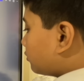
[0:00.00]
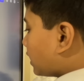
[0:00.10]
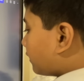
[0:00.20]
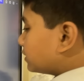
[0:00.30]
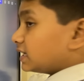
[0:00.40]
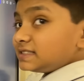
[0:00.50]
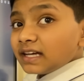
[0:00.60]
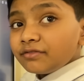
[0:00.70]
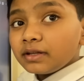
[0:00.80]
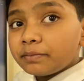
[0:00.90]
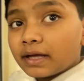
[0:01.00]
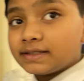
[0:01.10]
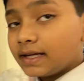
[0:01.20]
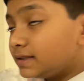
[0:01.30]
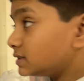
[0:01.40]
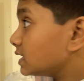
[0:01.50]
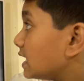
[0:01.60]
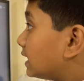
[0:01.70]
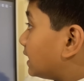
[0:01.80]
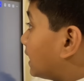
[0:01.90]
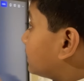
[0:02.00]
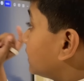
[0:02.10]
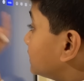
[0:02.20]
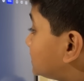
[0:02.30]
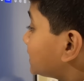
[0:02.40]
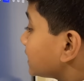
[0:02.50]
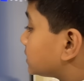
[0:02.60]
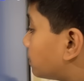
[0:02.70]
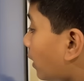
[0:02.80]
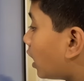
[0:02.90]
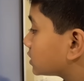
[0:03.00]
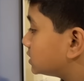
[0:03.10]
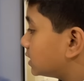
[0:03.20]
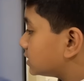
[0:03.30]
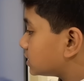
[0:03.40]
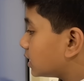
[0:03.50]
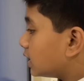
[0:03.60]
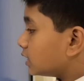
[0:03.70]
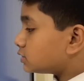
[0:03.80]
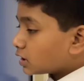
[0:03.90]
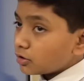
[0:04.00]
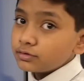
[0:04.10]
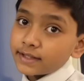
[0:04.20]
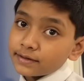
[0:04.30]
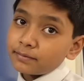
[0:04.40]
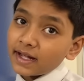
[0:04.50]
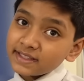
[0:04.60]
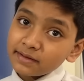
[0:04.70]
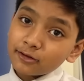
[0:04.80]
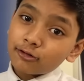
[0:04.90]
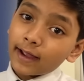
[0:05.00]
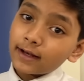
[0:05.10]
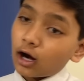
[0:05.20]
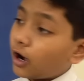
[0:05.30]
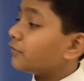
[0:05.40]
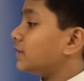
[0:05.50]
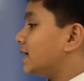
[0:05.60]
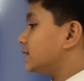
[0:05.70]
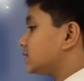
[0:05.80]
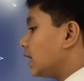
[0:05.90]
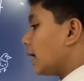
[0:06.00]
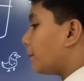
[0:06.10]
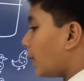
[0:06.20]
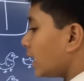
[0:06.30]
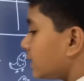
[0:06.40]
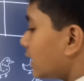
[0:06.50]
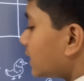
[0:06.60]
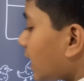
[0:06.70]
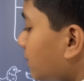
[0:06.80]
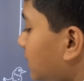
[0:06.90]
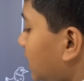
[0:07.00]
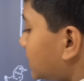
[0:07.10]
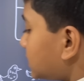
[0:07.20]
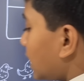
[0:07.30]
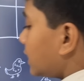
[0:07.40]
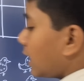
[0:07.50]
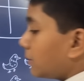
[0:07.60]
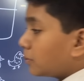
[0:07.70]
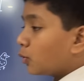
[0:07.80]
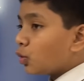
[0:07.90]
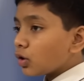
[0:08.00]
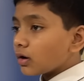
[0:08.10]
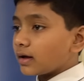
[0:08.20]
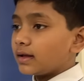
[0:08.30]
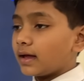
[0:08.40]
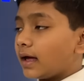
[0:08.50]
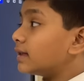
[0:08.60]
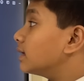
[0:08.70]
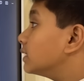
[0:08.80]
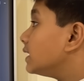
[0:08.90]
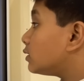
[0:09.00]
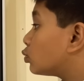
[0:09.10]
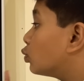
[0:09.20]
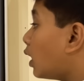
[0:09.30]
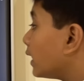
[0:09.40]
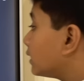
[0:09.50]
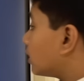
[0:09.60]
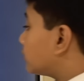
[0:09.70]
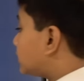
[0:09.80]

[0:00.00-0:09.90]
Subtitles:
We have seven pigeons and six boxes. So this might seem quite obvious, but that means that more, at least one of